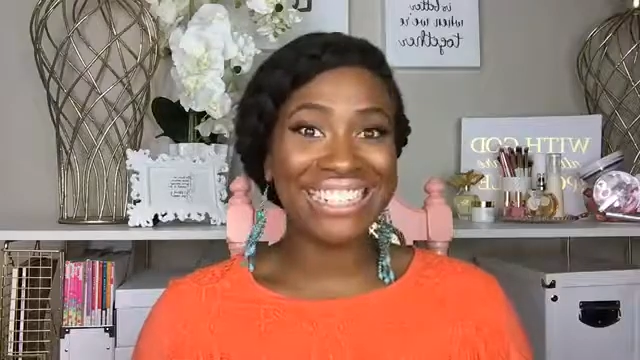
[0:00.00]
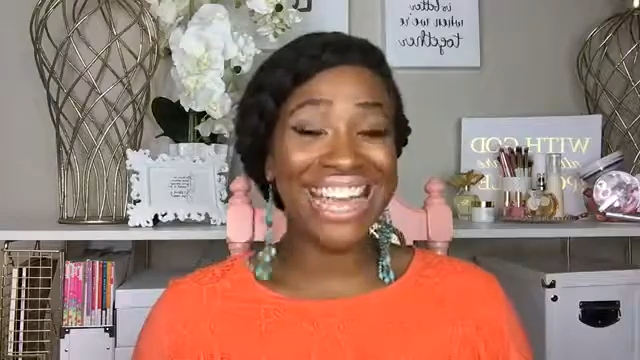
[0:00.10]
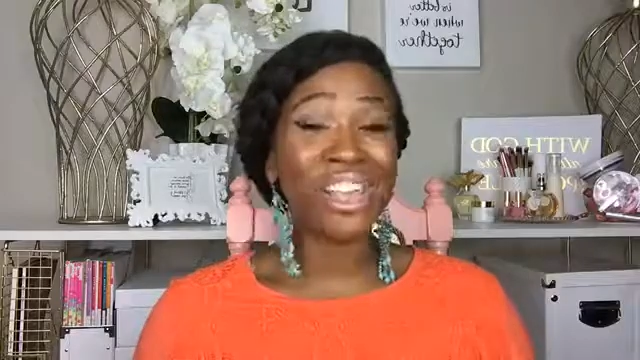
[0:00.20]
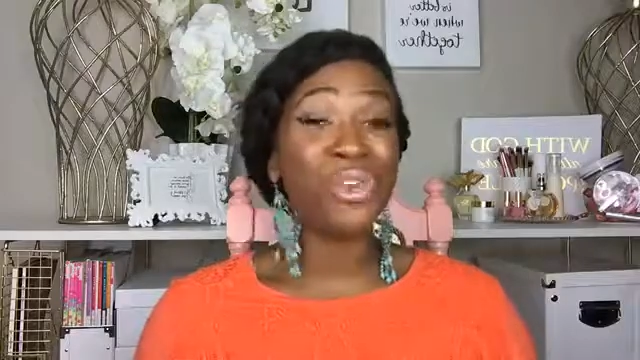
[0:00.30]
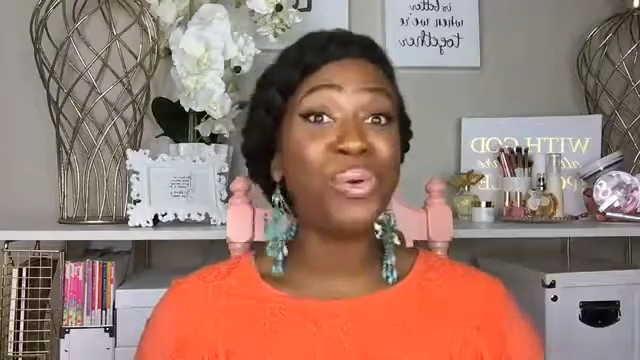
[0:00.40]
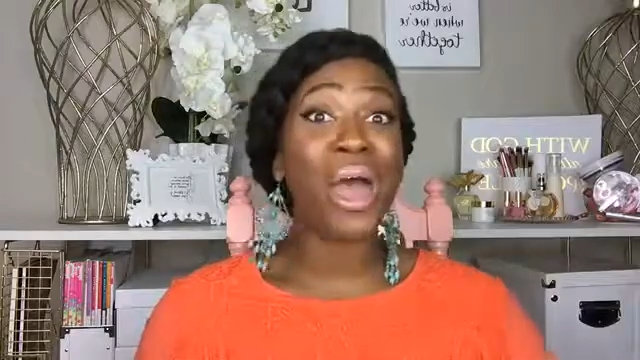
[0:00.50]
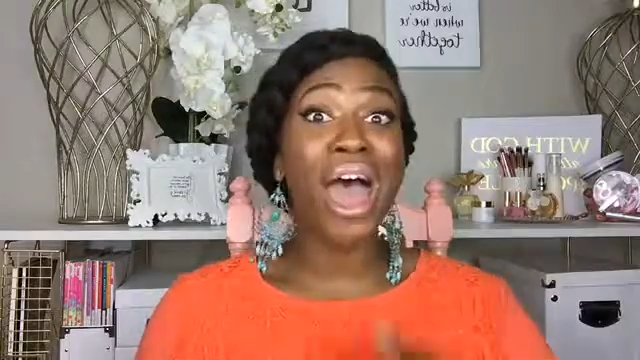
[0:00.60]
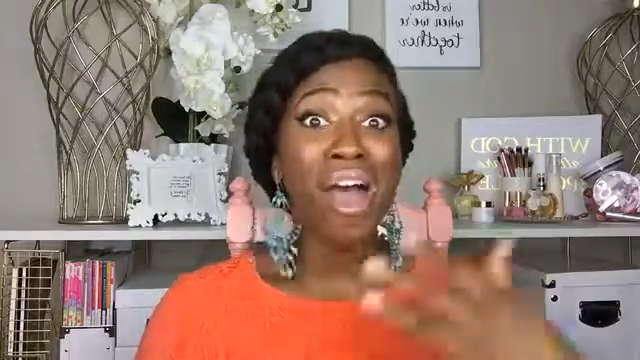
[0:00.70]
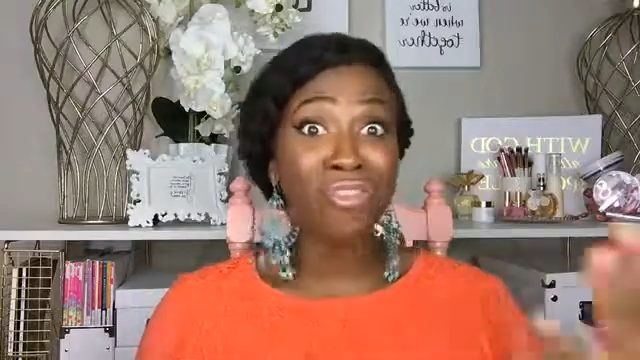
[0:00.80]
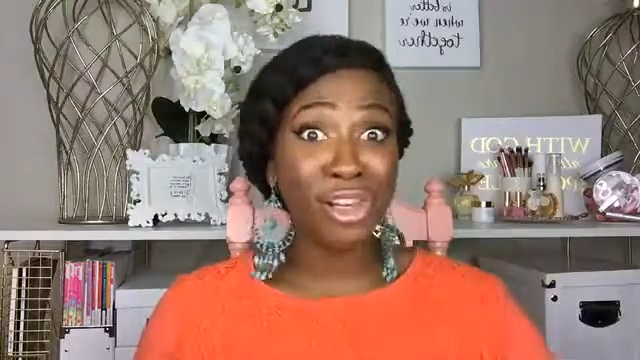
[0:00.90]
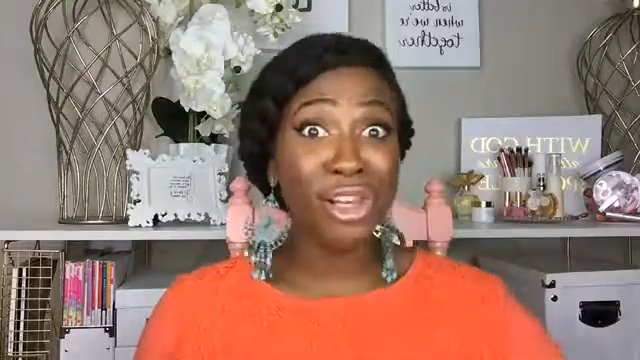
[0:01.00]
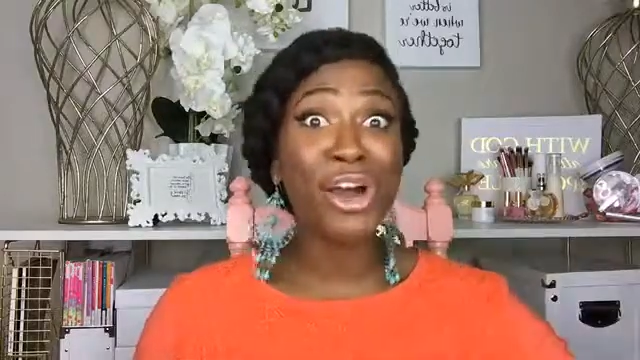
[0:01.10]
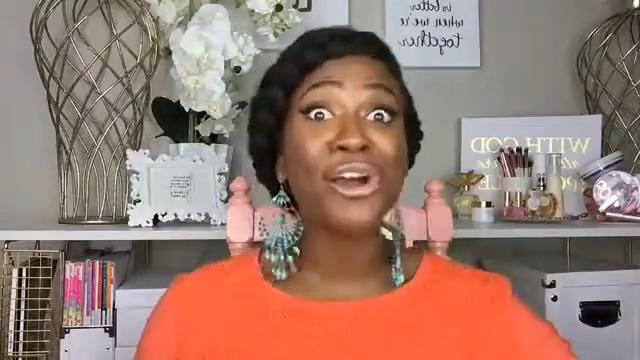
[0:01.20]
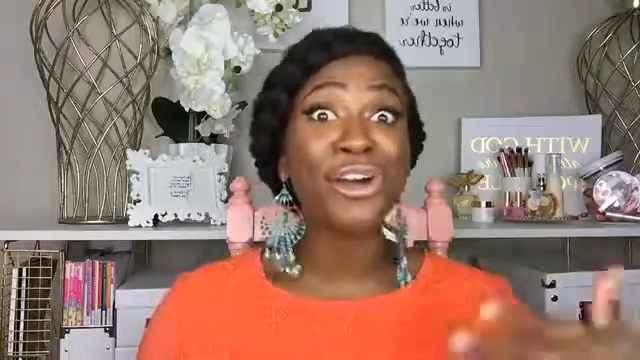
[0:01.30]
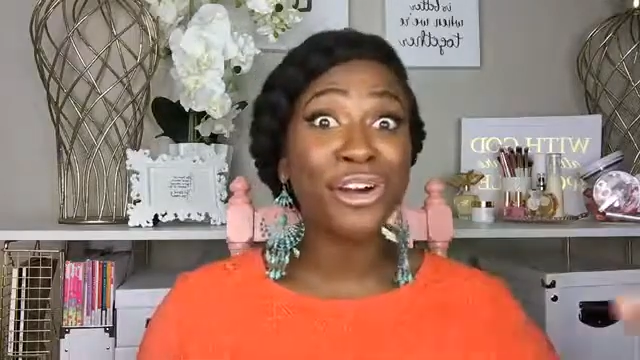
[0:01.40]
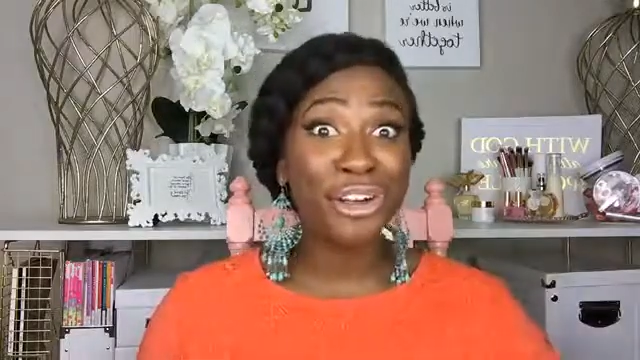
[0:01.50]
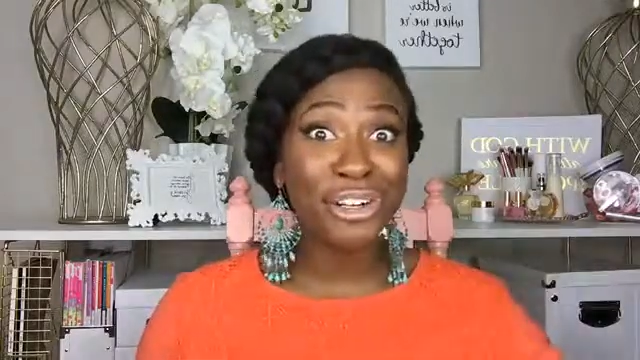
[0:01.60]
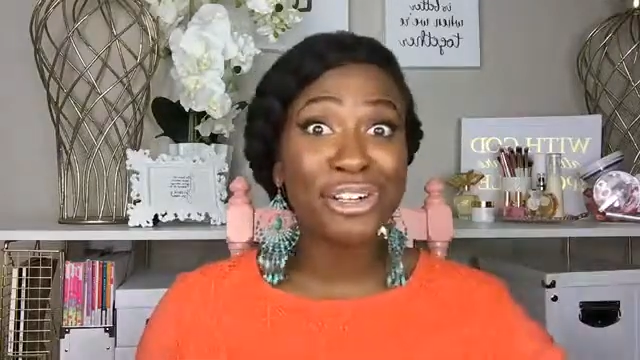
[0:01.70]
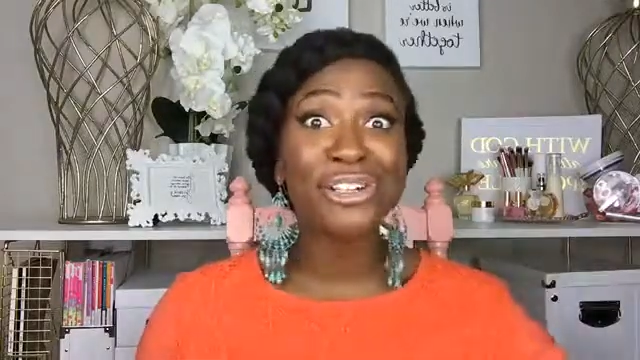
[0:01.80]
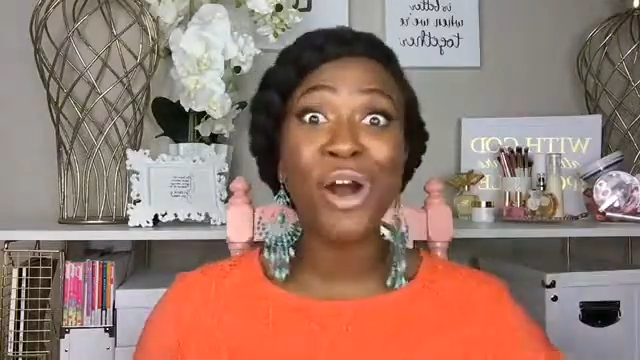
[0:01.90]
that you have
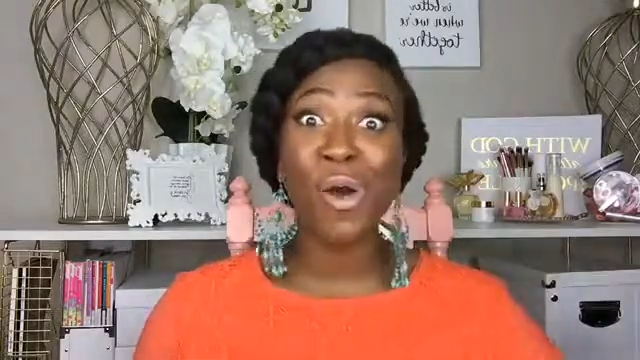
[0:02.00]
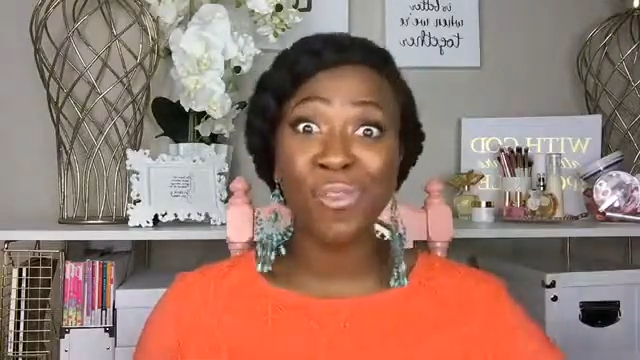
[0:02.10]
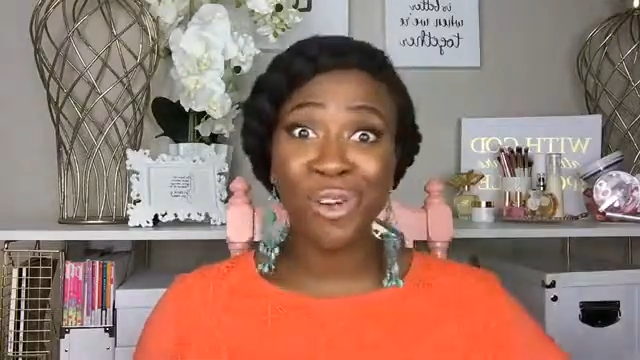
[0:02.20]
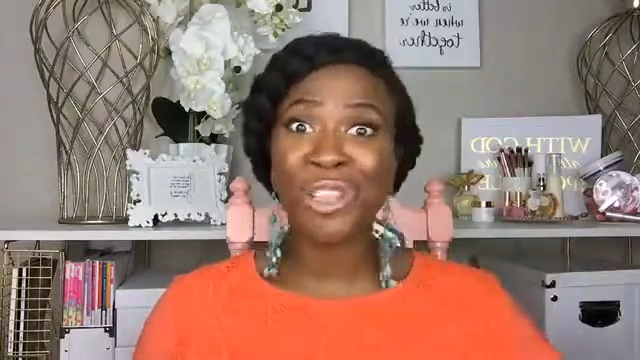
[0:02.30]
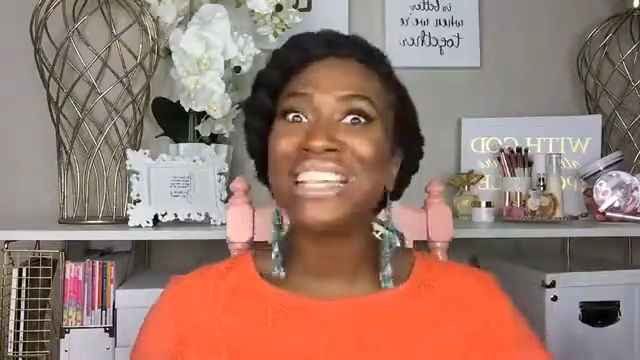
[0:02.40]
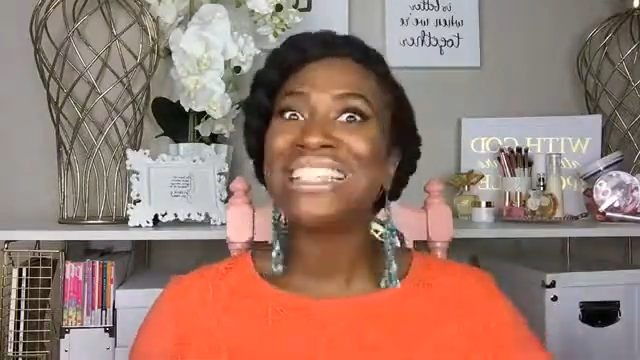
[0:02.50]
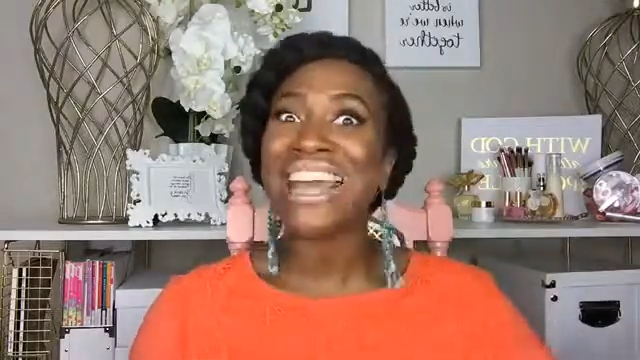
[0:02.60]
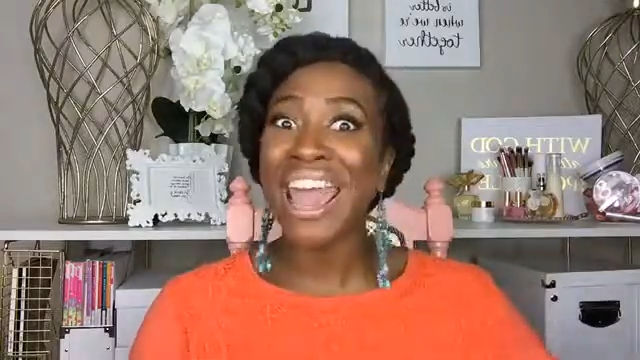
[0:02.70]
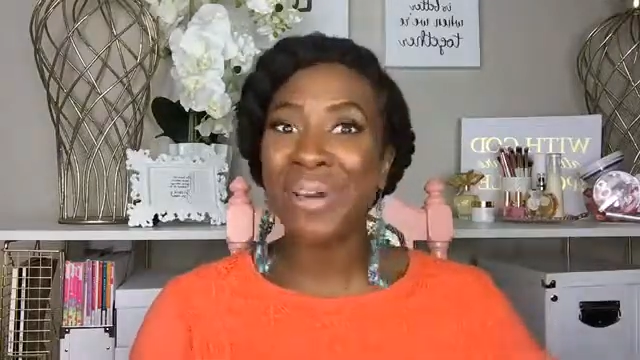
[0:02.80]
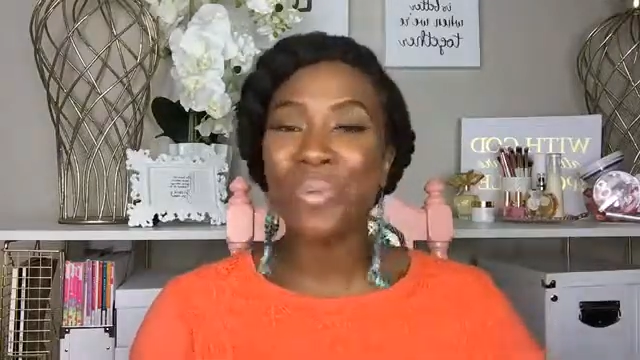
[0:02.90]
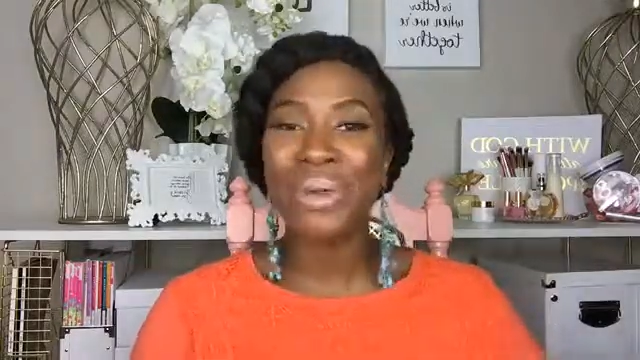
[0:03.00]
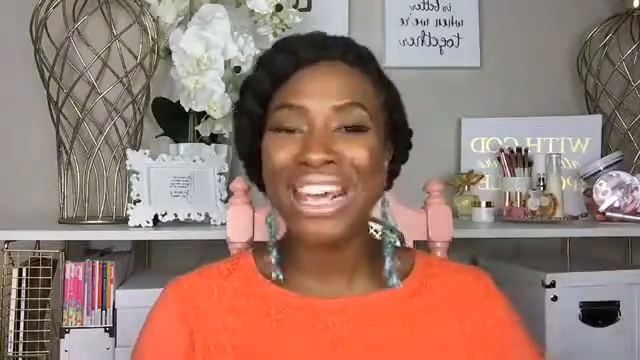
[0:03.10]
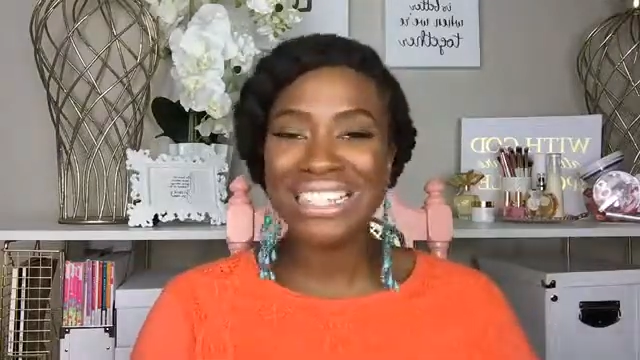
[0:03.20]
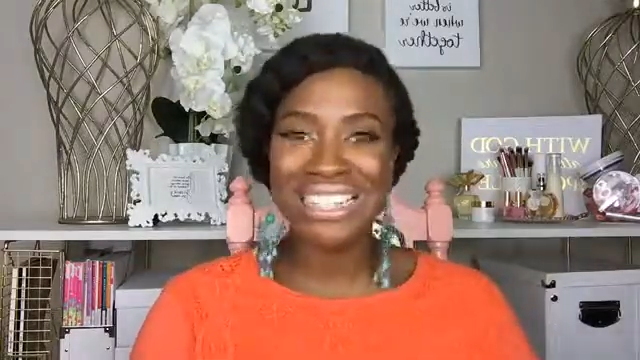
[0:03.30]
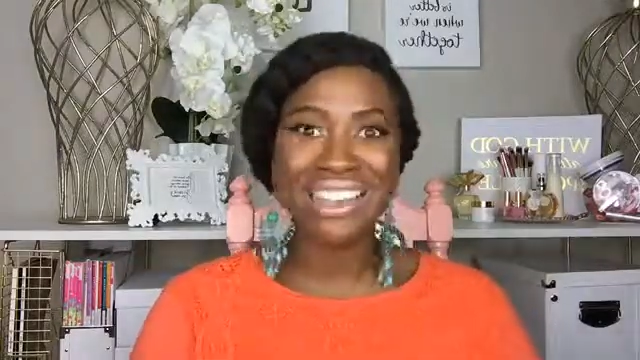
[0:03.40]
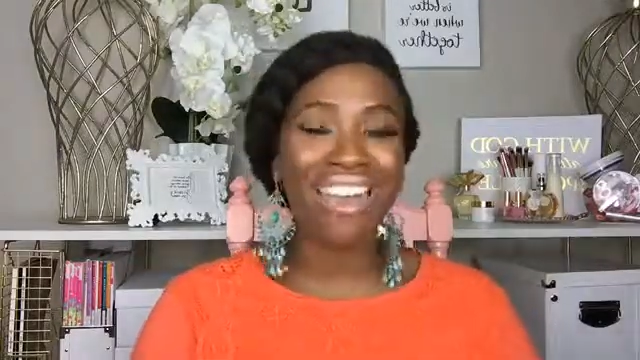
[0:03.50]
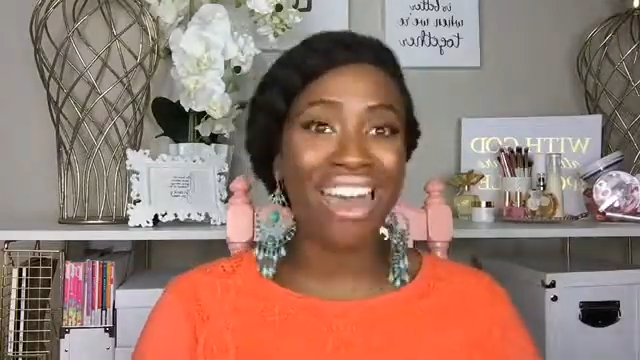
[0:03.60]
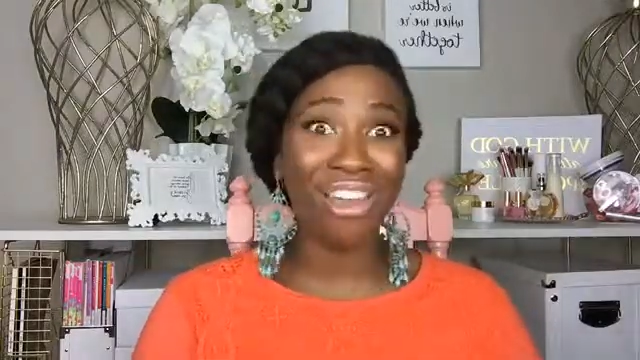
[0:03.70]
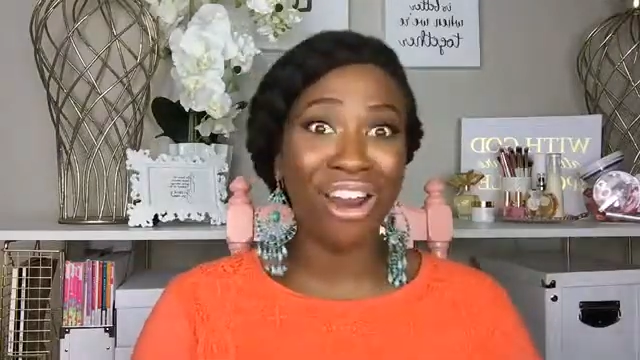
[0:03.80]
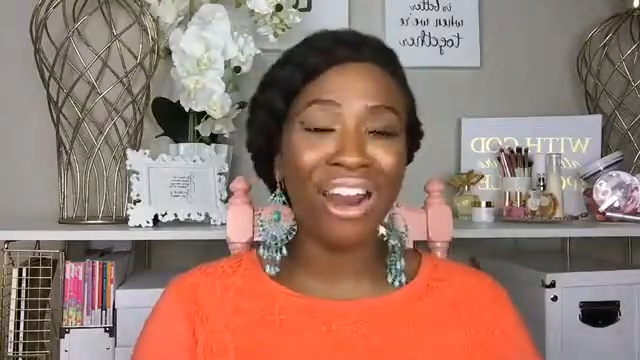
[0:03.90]
learned over these 8 weeks
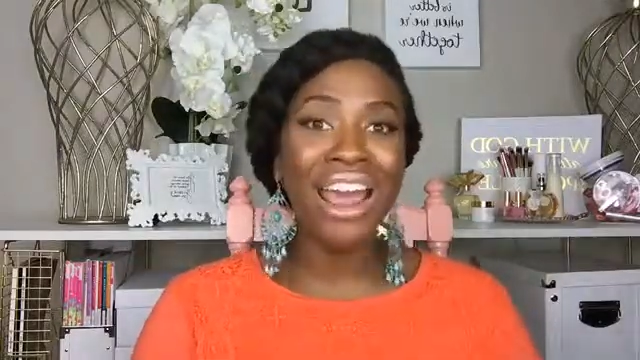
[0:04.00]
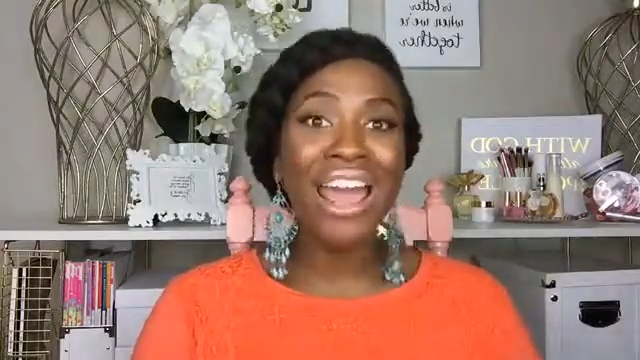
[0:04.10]
together,